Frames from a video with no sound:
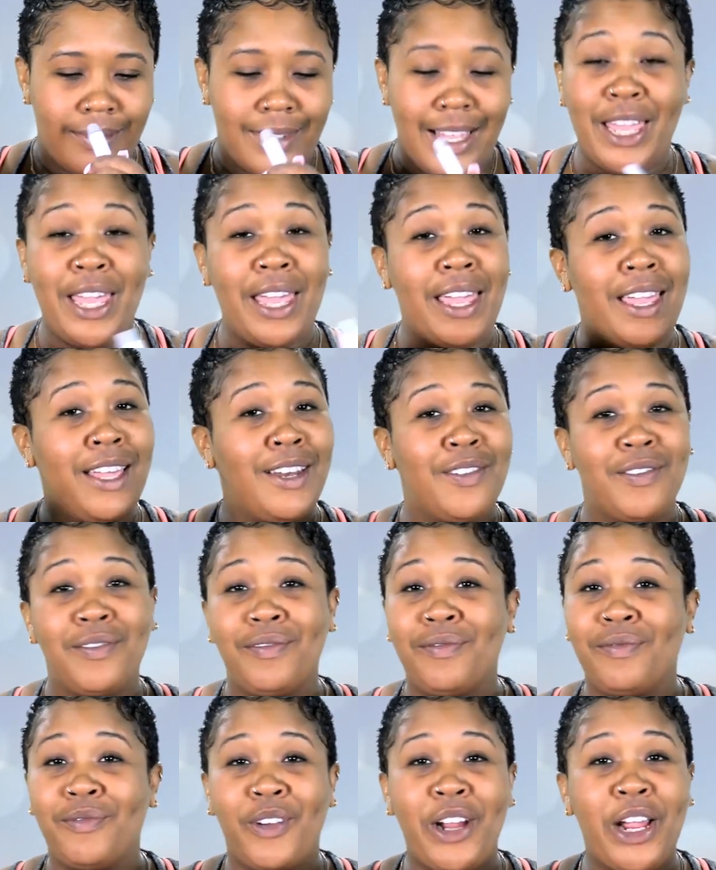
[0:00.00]
Again,
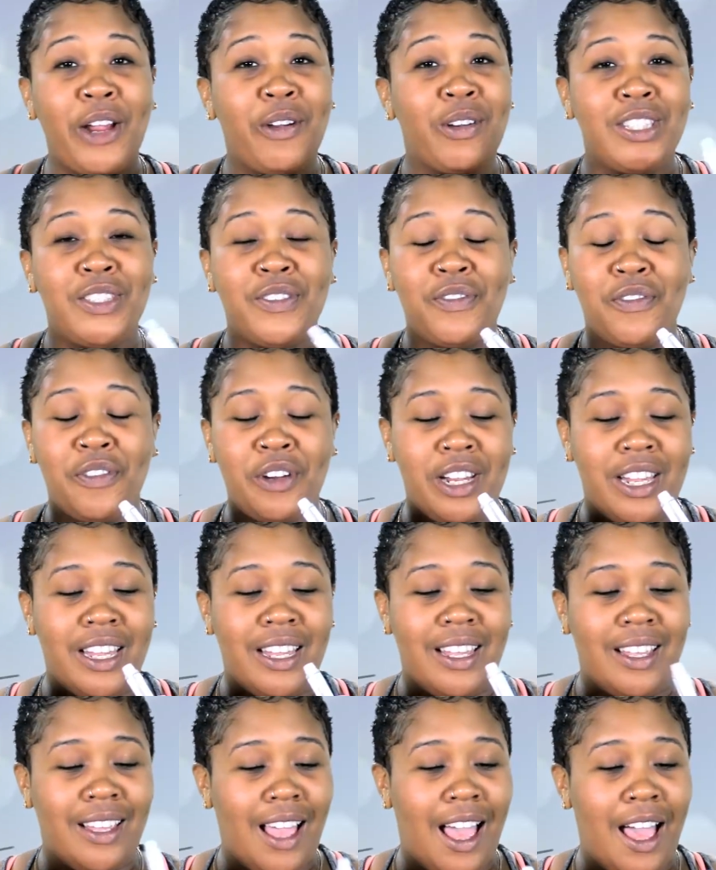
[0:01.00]
fragrance
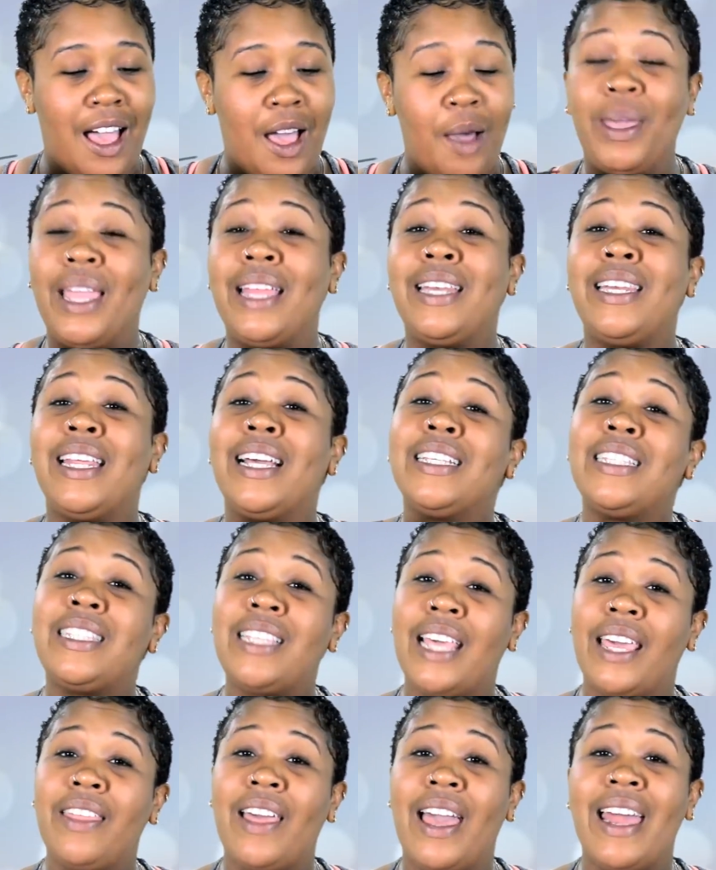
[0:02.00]
free. It does
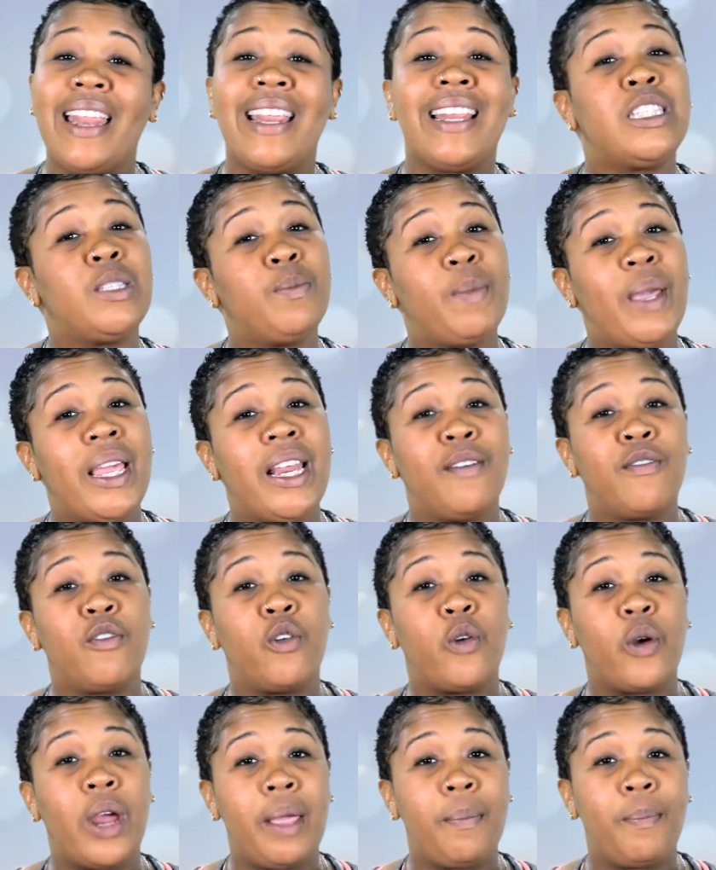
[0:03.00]
say that it's made of
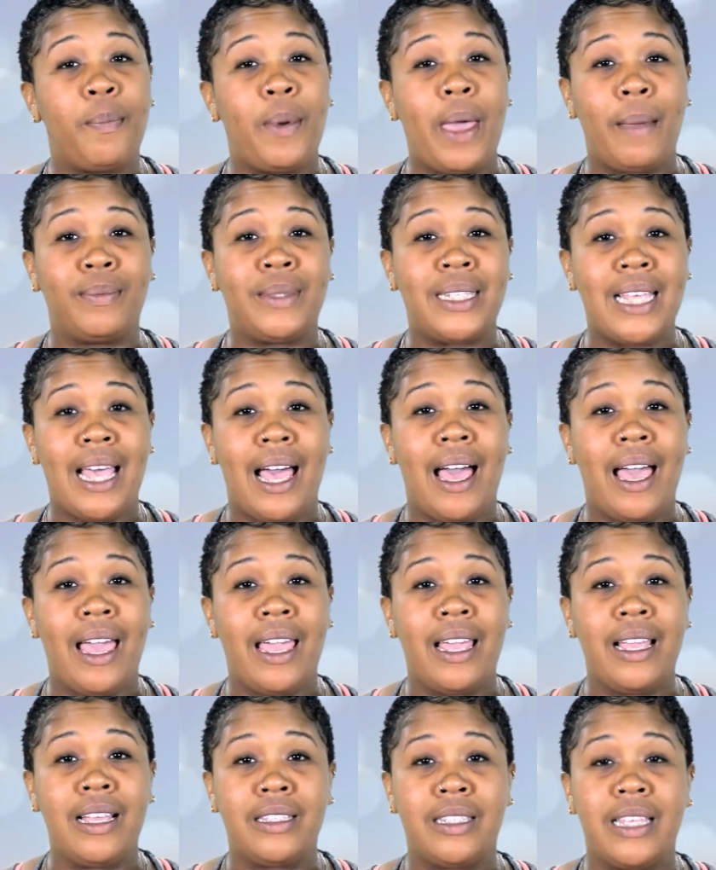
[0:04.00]
great
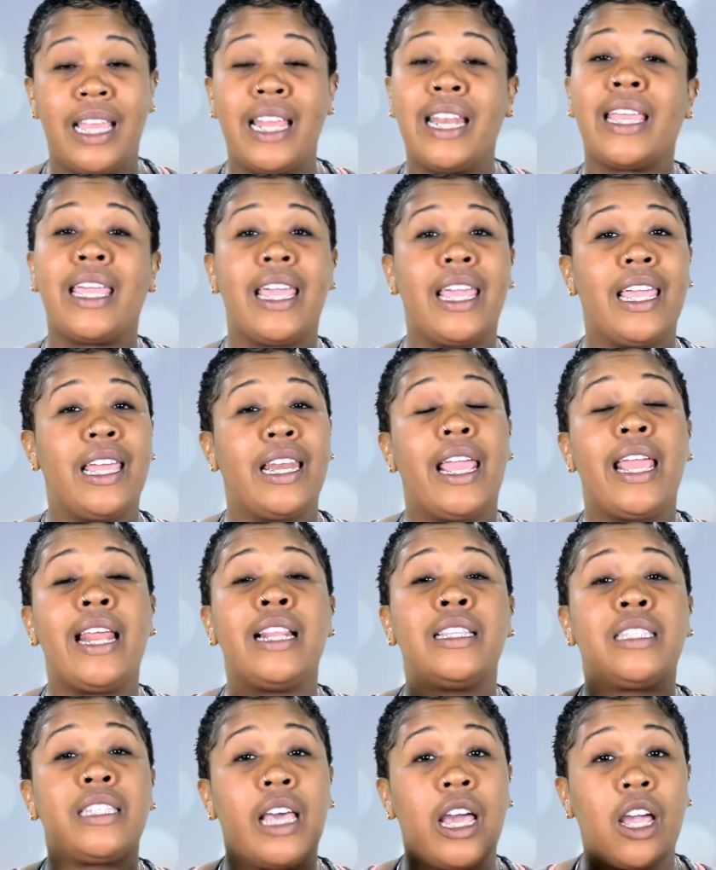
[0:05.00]
peptides, and again,
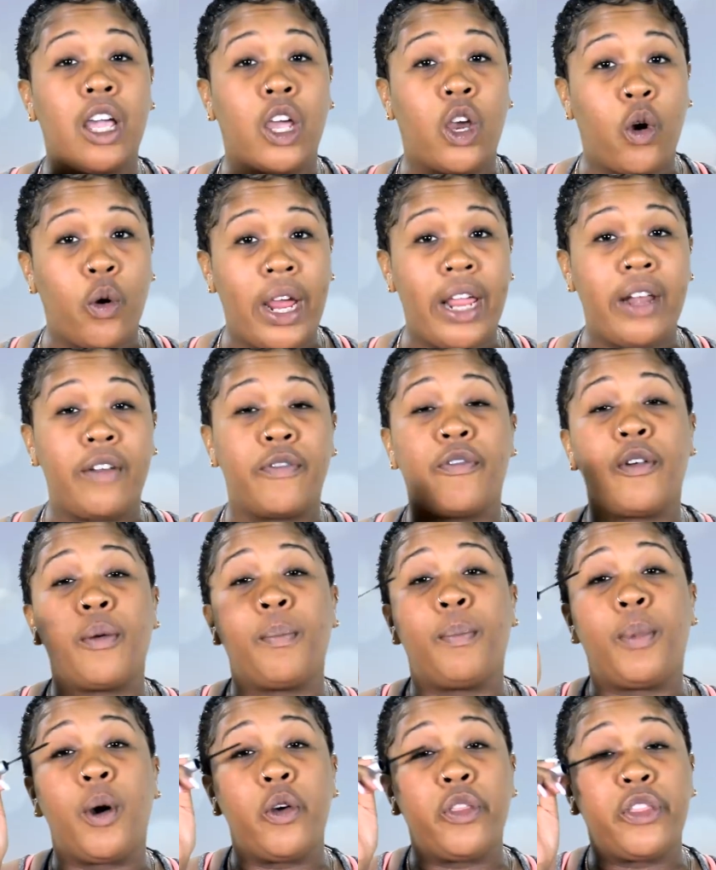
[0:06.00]
it's great for
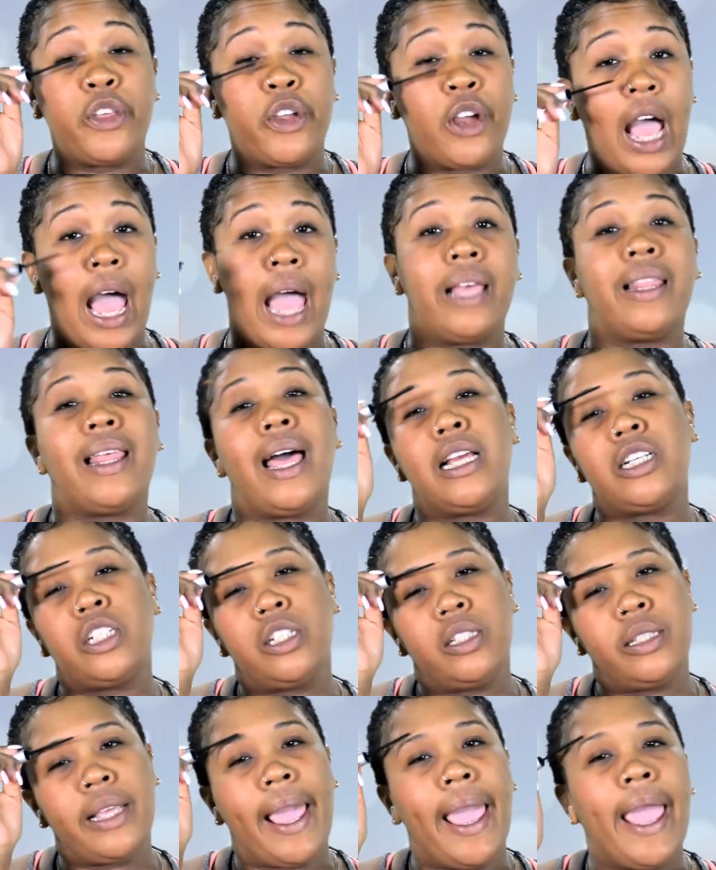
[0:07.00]
both your
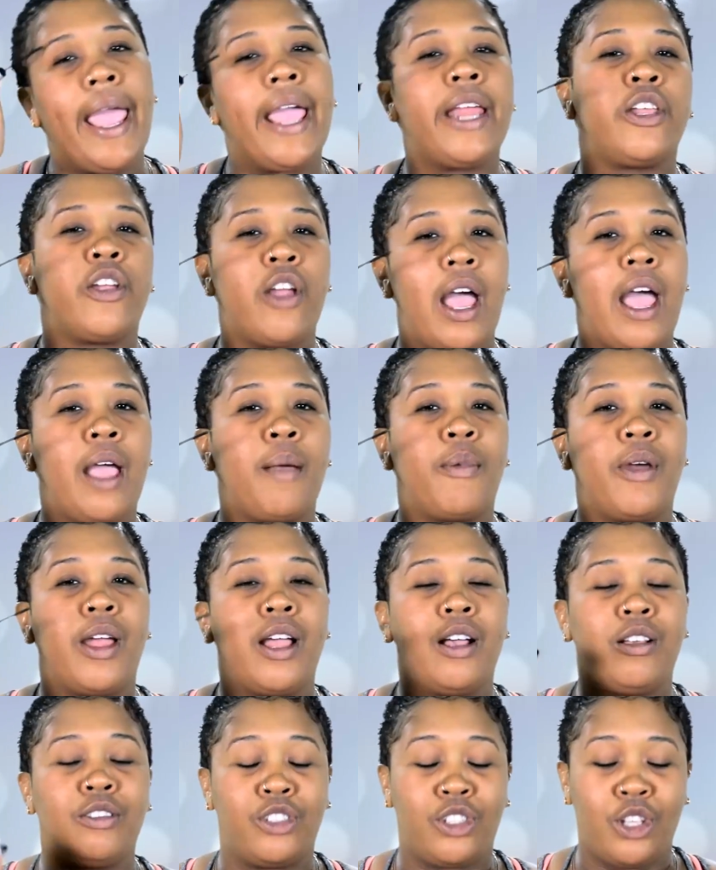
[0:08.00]
eyelashes and your
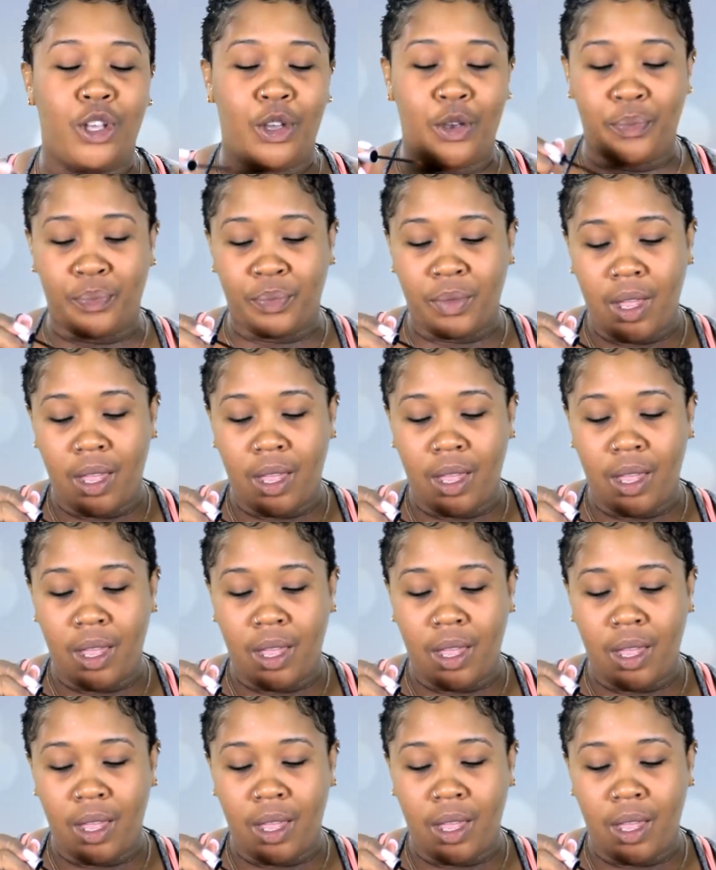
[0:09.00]
eyebrows. So